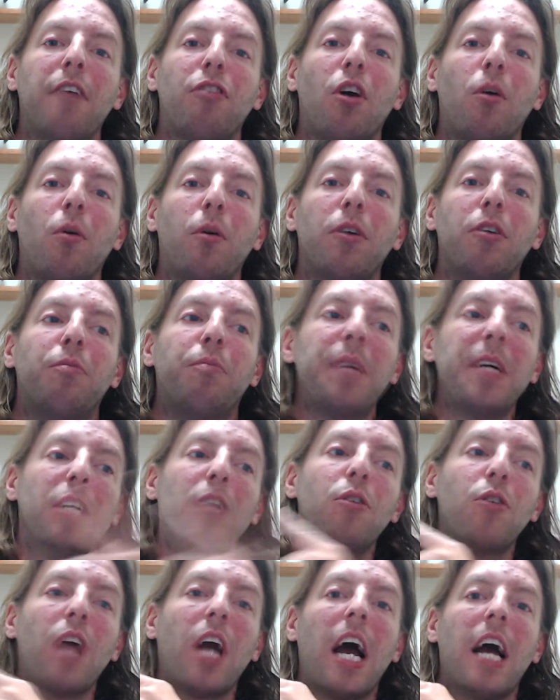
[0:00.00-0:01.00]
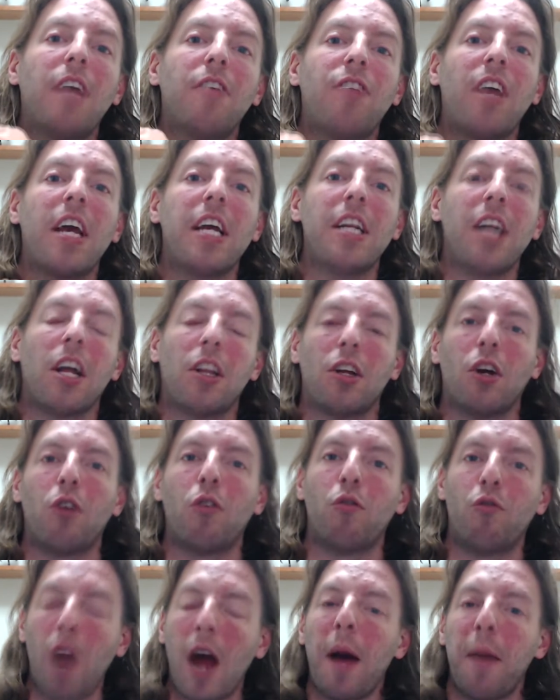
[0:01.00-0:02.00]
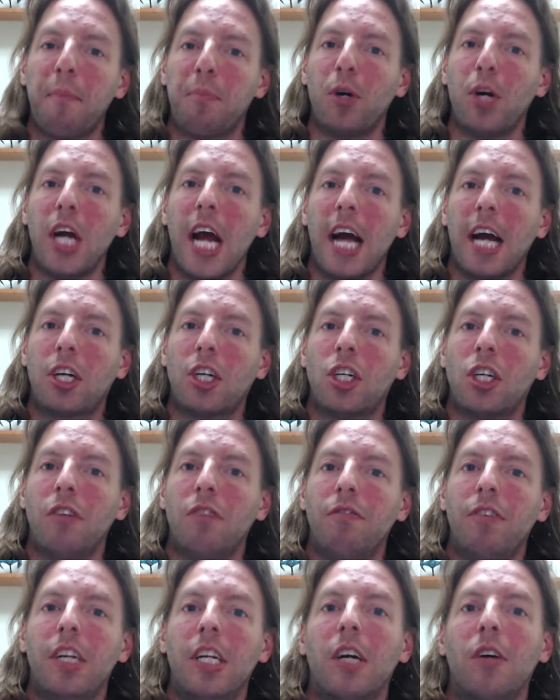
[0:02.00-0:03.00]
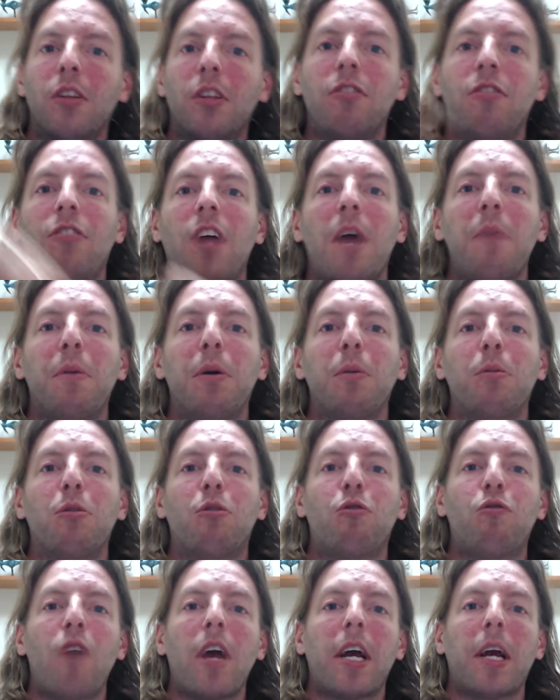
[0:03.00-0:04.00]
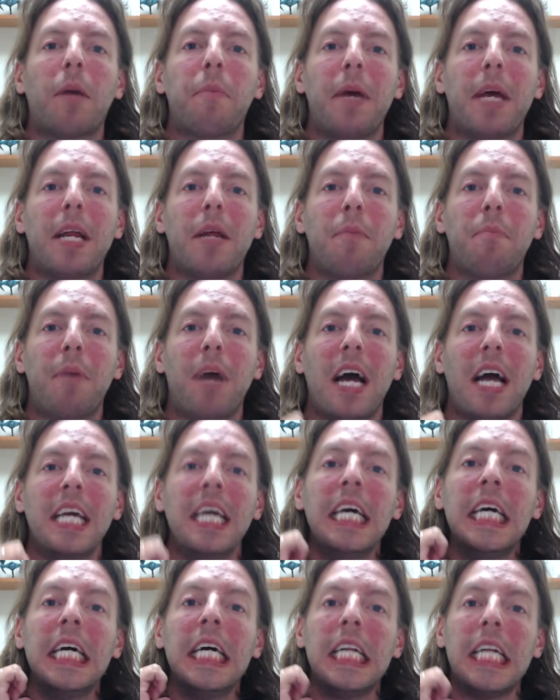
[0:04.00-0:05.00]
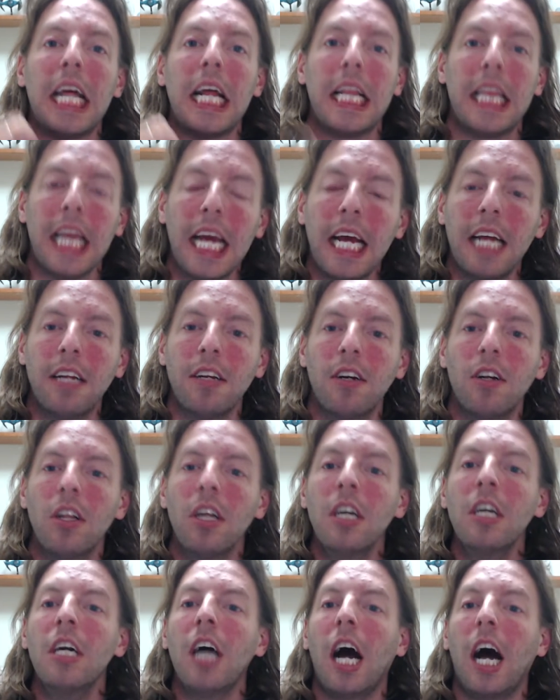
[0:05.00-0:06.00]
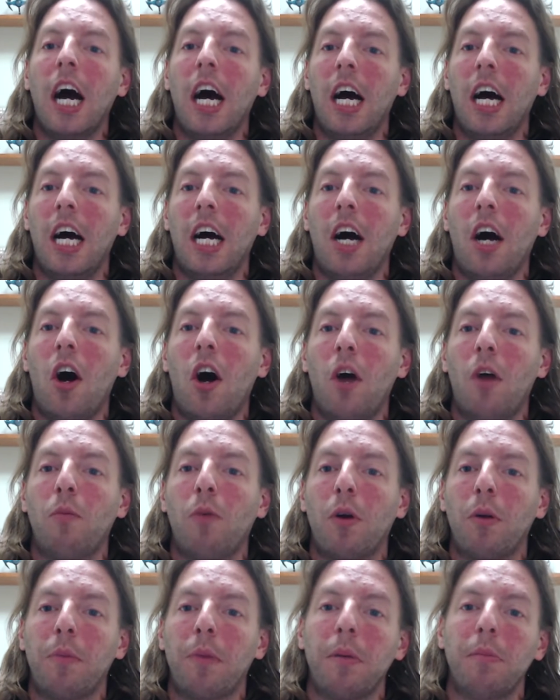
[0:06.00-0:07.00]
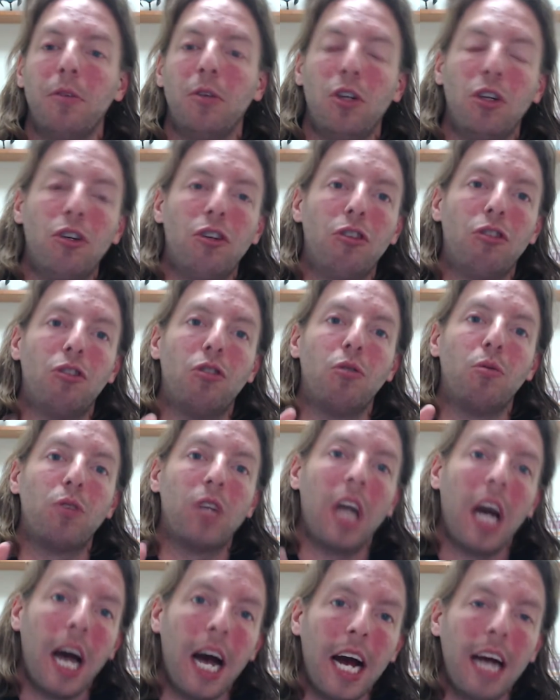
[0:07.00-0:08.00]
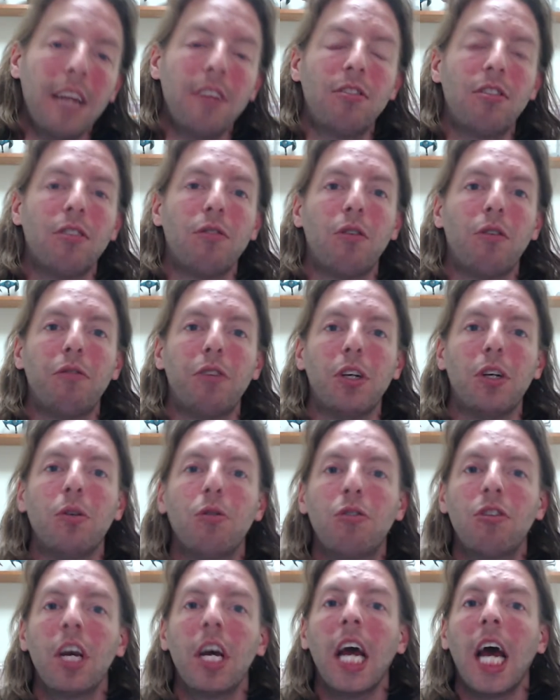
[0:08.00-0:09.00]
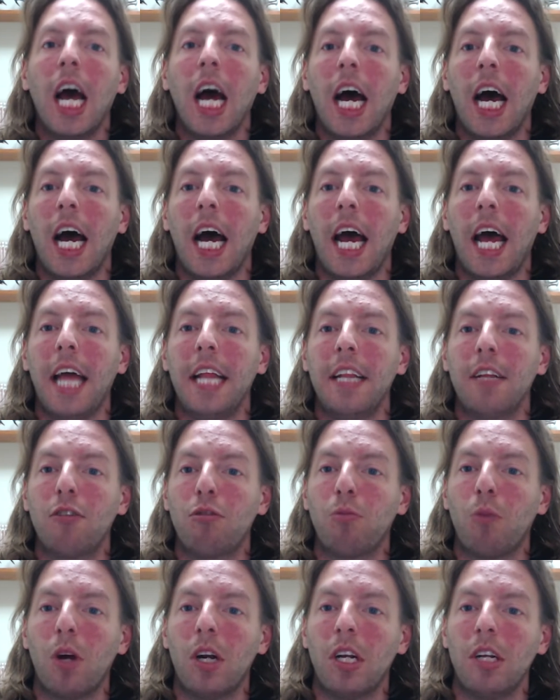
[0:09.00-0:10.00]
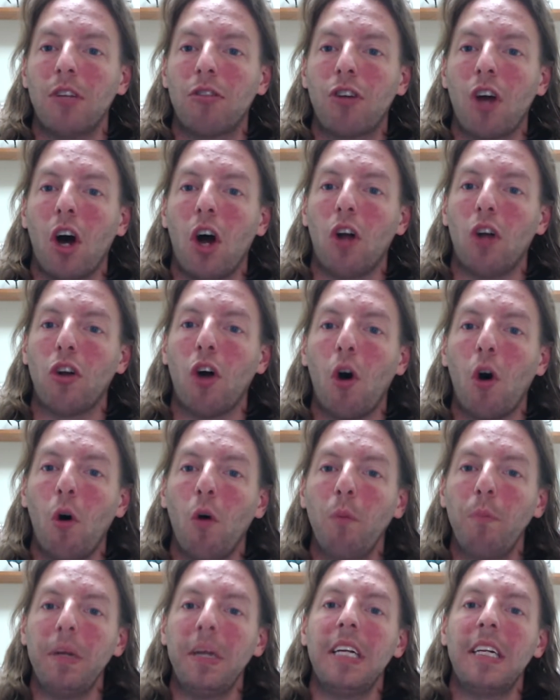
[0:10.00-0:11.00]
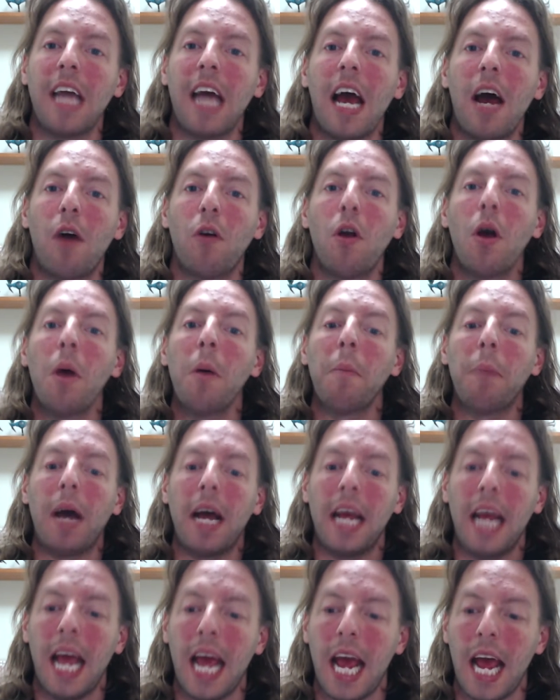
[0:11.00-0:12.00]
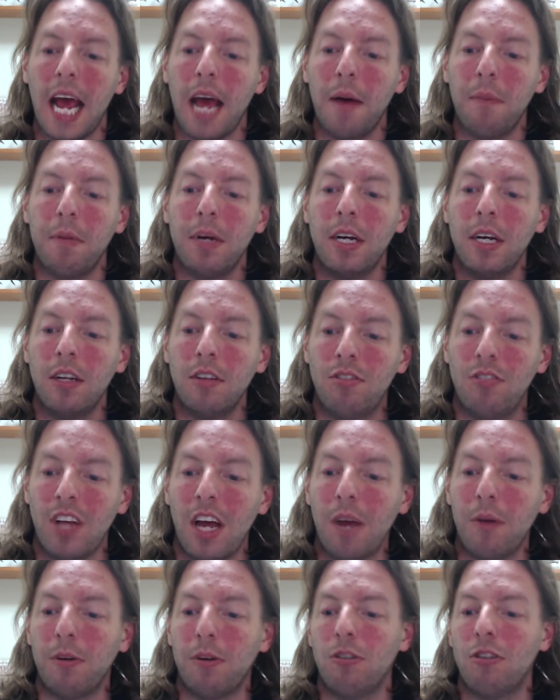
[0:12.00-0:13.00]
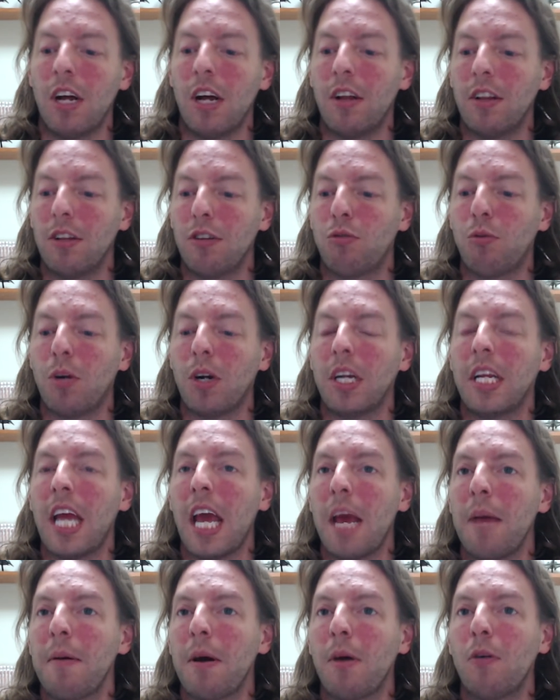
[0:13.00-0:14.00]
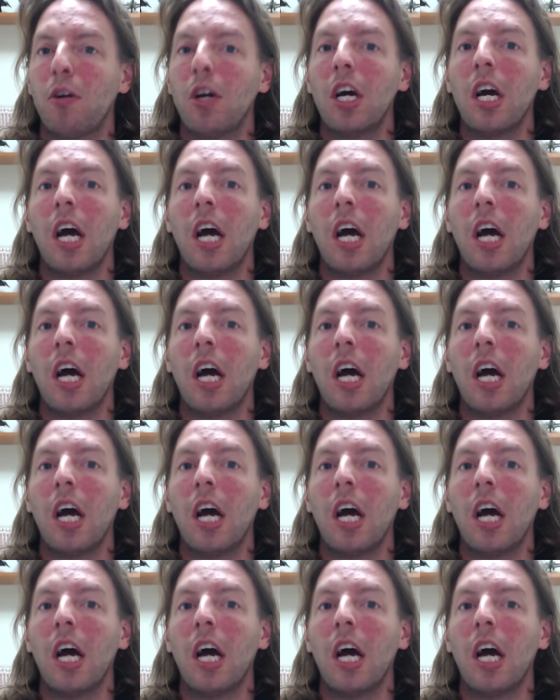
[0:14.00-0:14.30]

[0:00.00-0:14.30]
always, bringing you guys another rap reaction video. This time it was recommended by Nathaniel on one of my Jujutsu Kaisen reviews. And this one is called Hold Me Down by Ham Sandwich. Now, this one came out